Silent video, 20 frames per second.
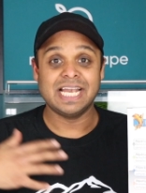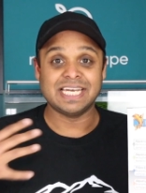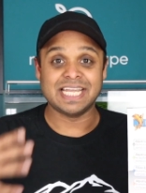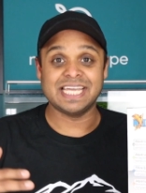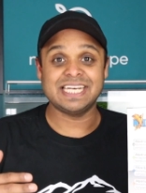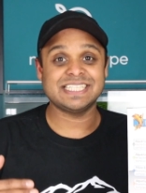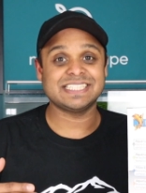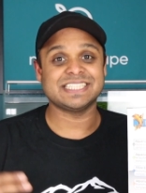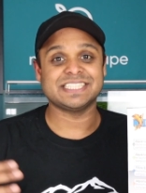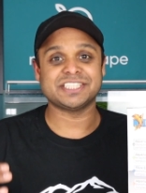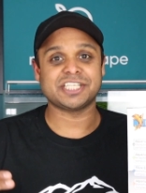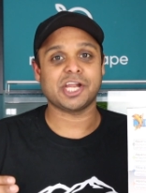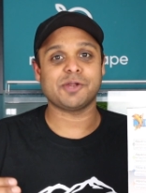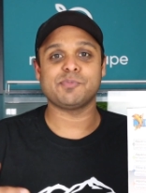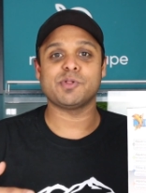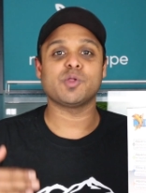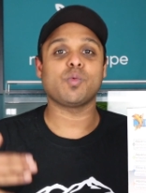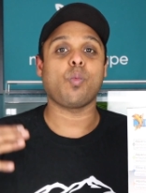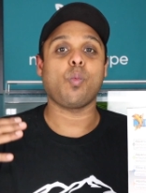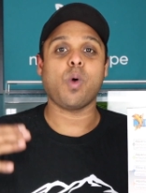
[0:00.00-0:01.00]
Ladies and
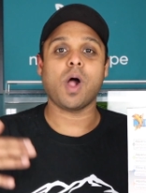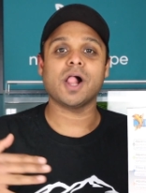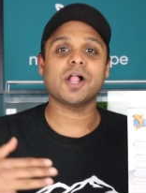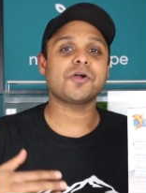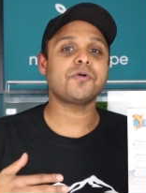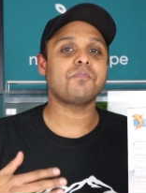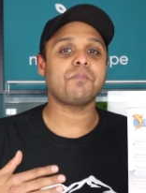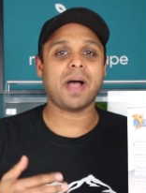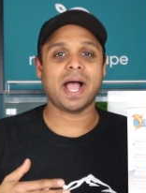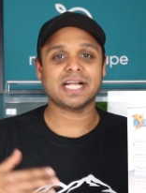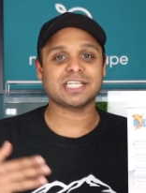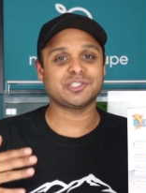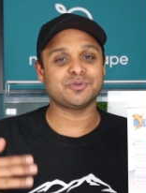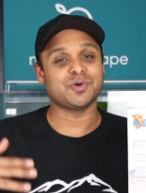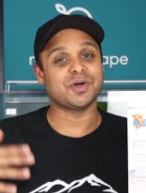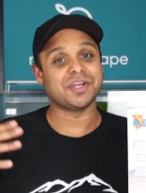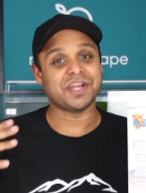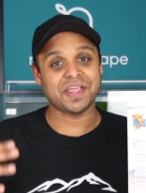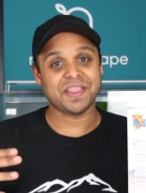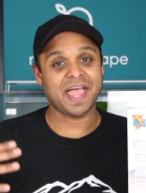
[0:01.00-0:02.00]
gentlemen, welcome back
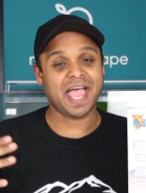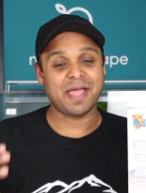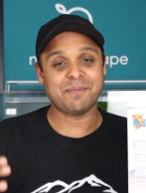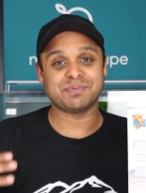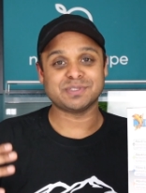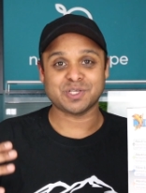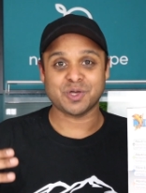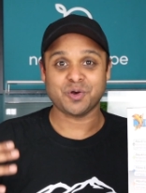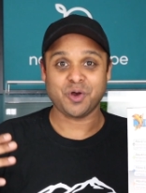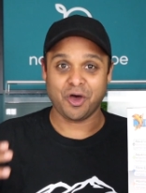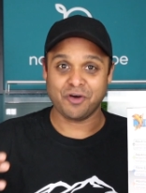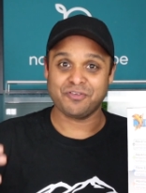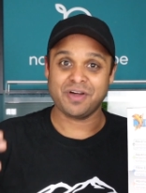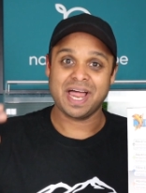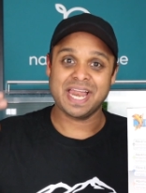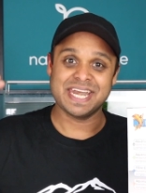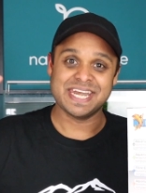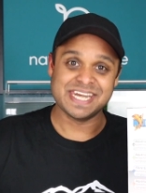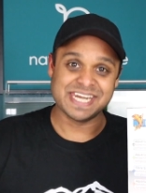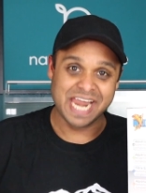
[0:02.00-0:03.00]
to another episode of
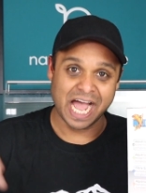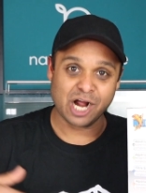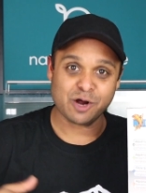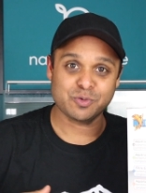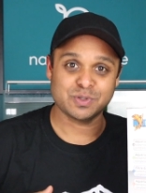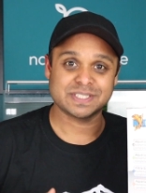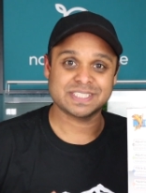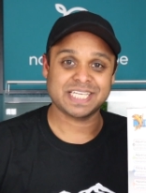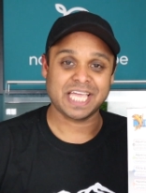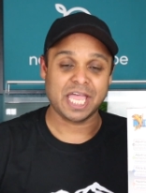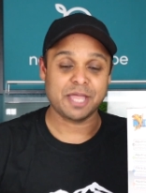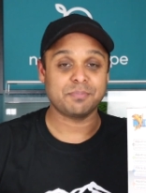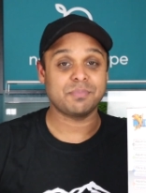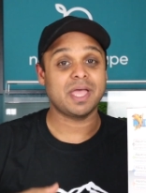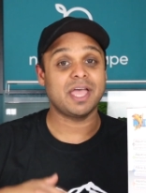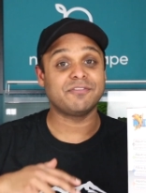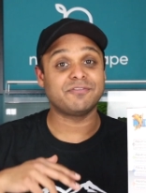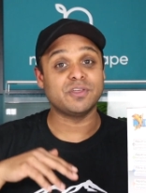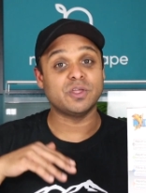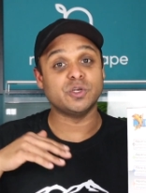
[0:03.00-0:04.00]
Natquascape.
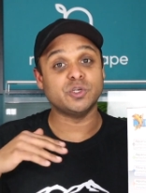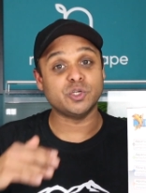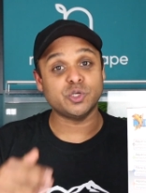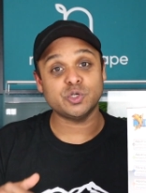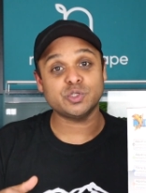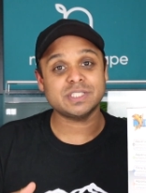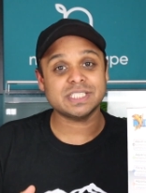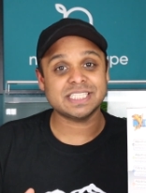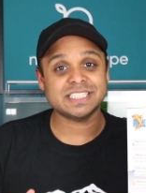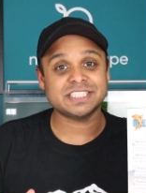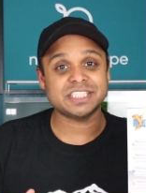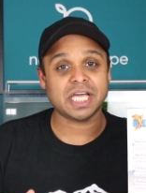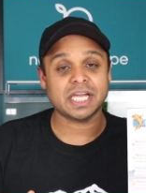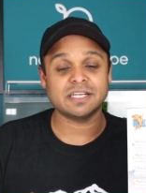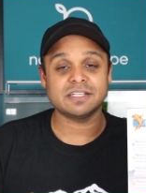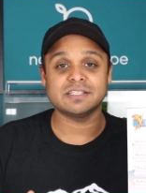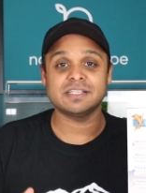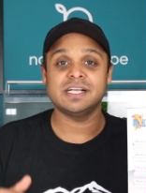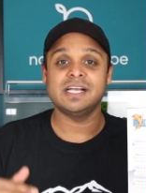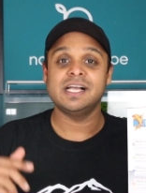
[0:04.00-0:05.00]
If you're new to the
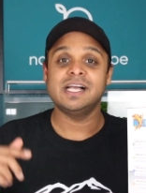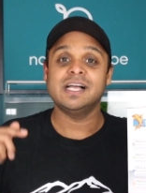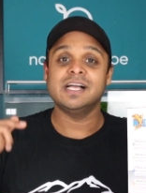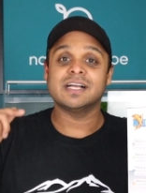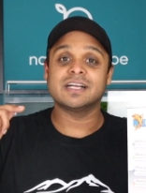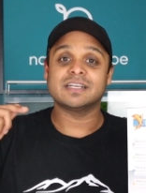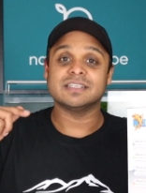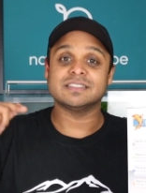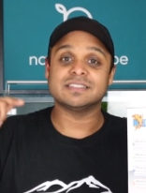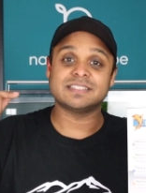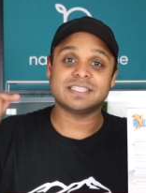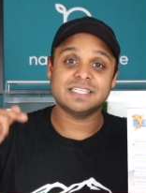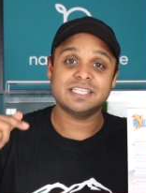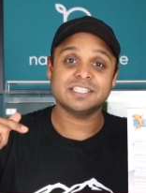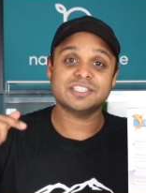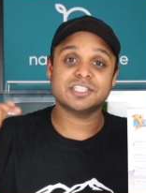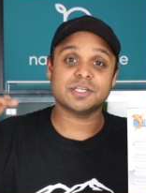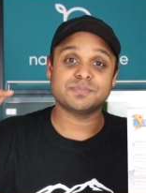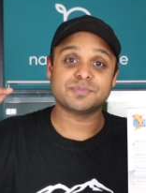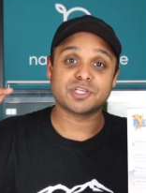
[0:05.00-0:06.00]
channel,
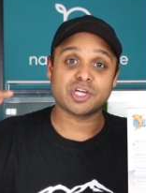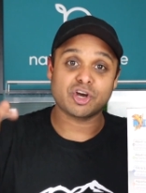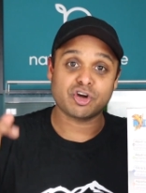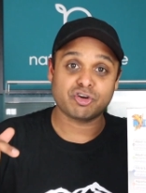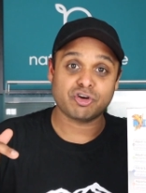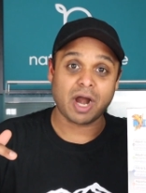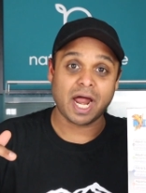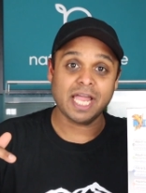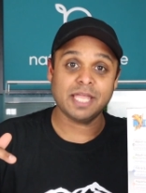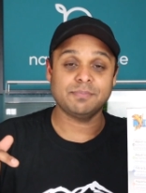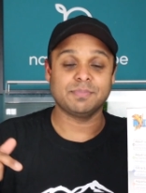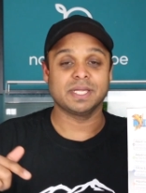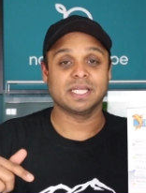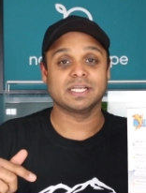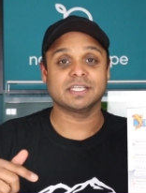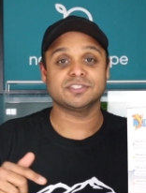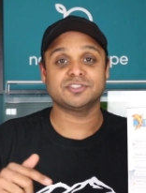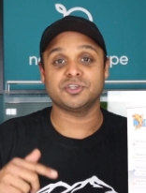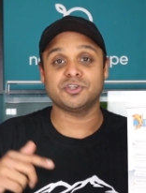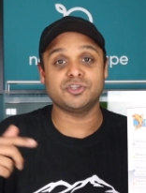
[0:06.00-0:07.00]
consider
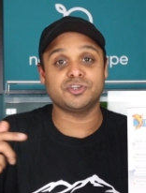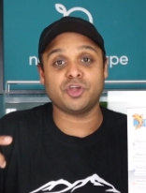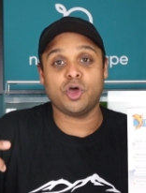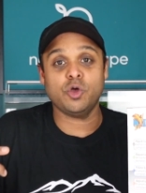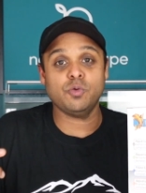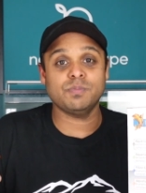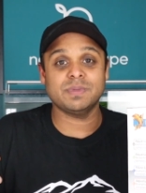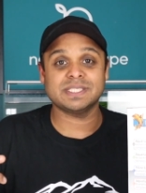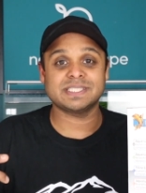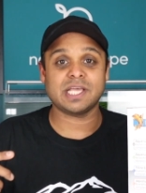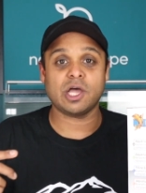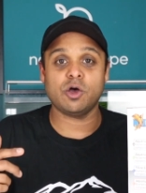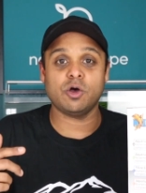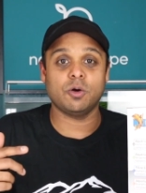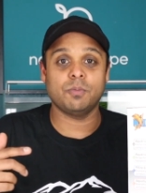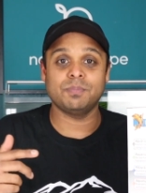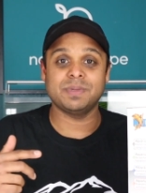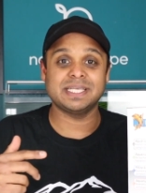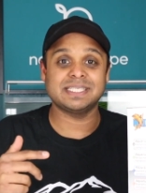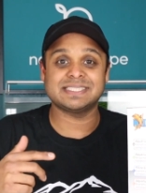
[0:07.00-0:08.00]
subscribing so you don't miss out
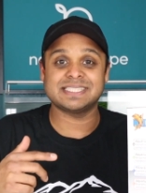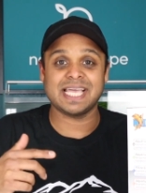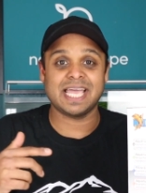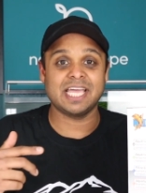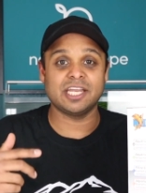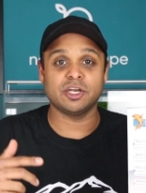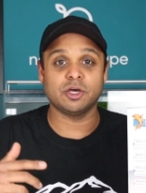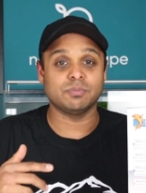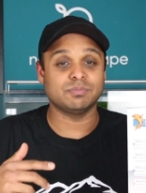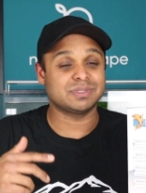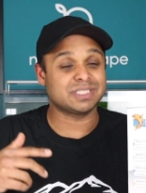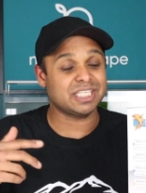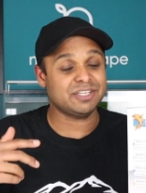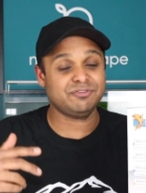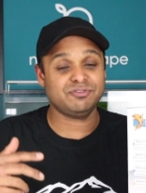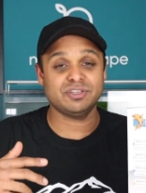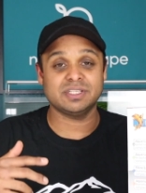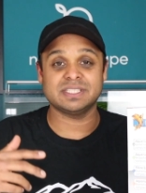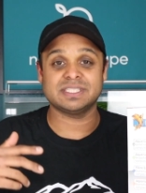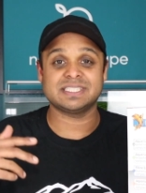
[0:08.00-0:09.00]
on me setting up
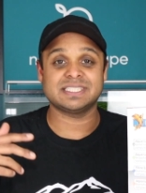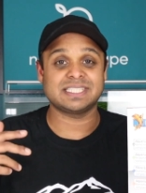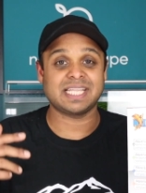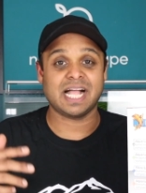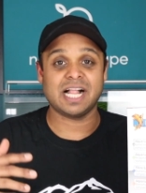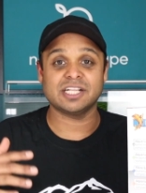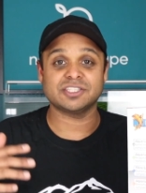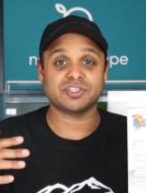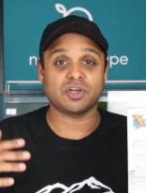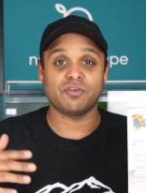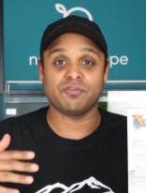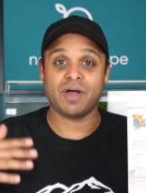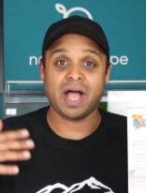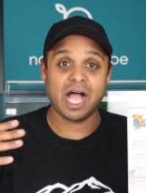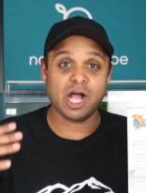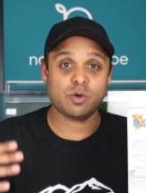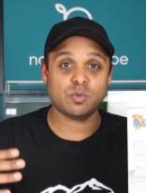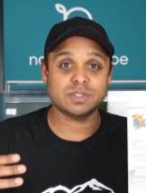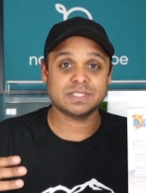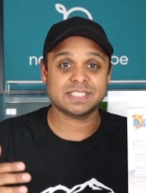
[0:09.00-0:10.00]
different styles of
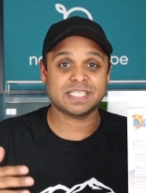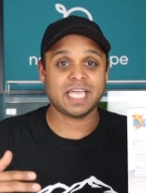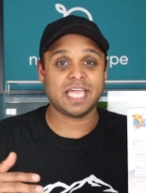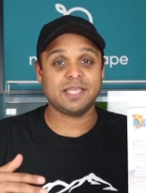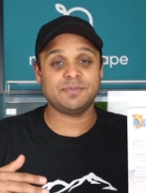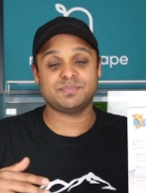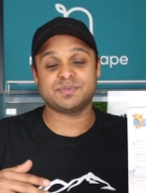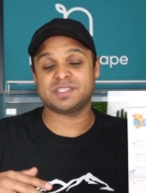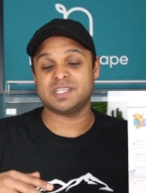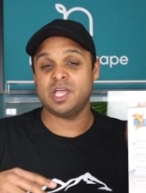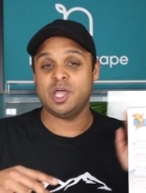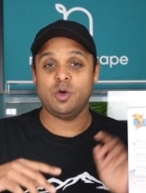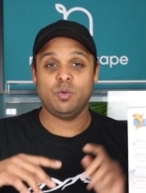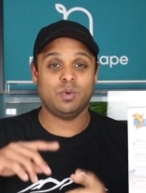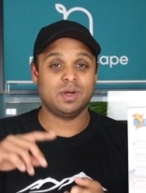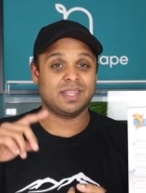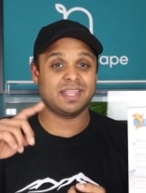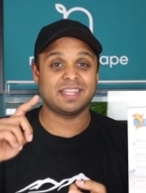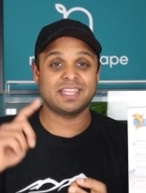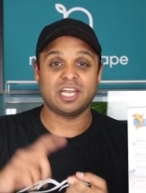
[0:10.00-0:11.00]
aquascapes,
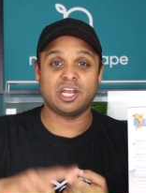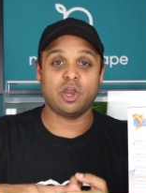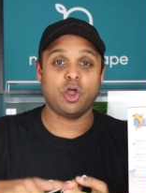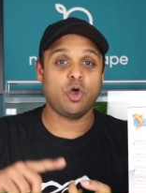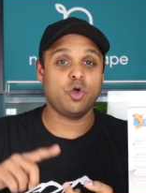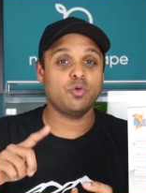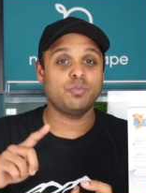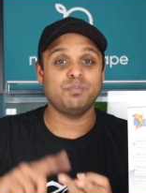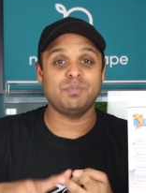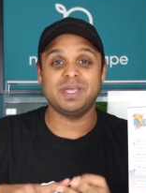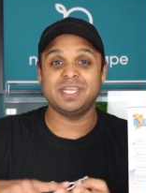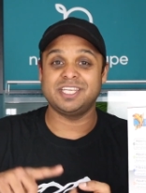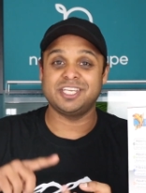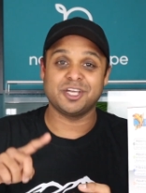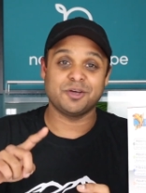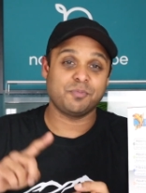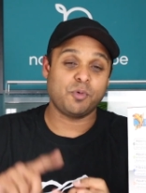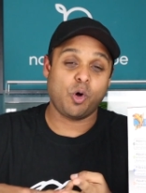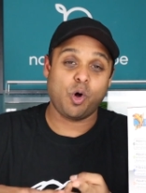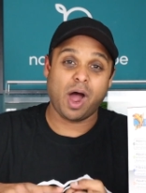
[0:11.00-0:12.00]
whether the low,
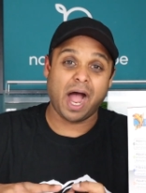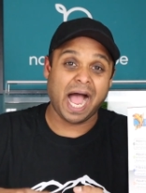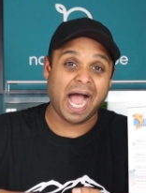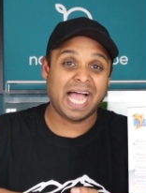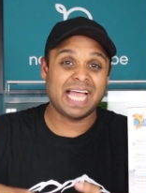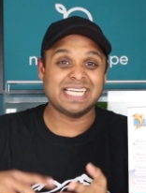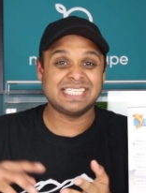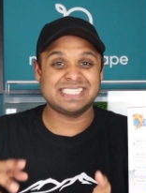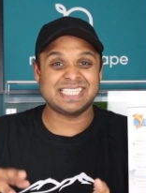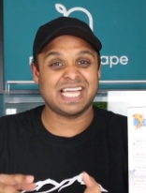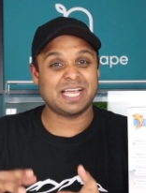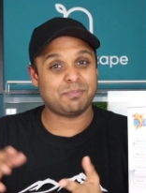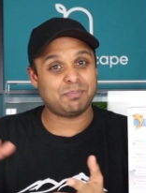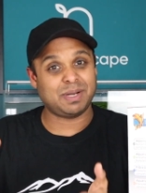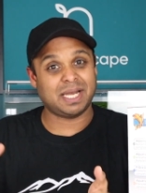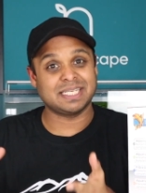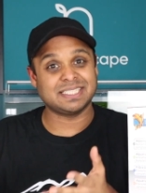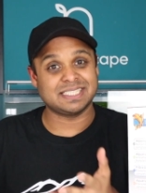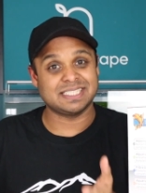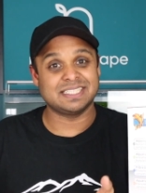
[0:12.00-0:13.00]
medium or high-tech
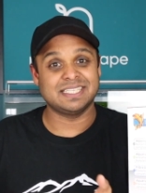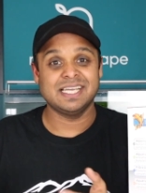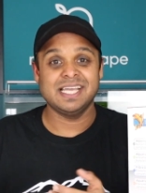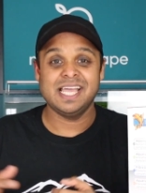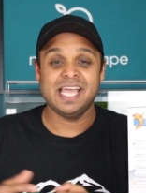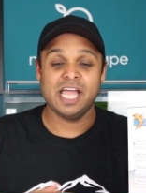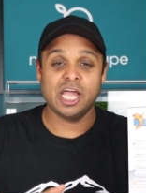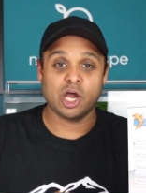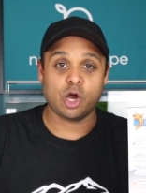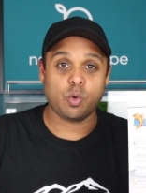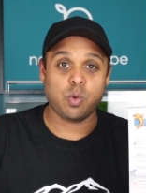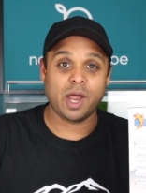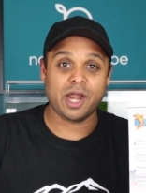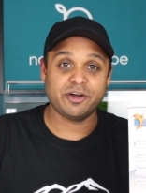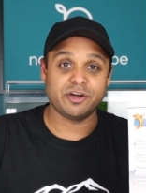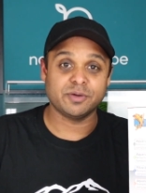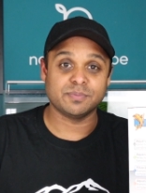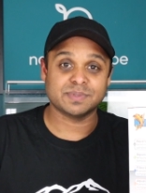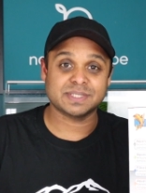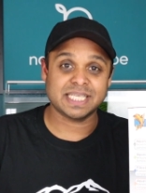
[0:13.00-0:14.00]
planted
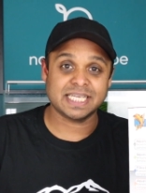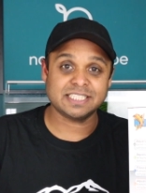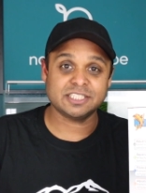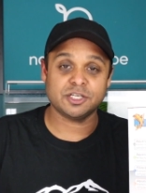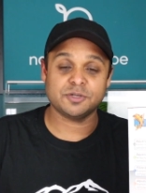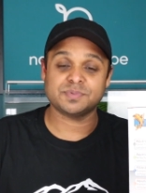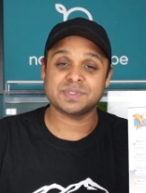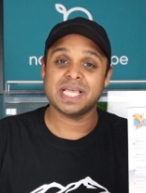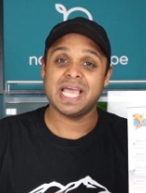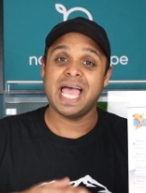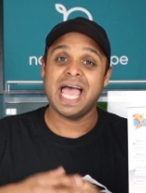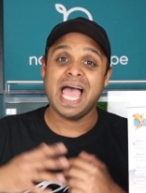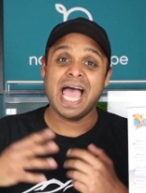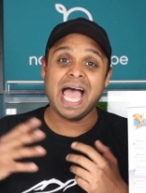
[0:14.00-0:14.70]
aquarium setups,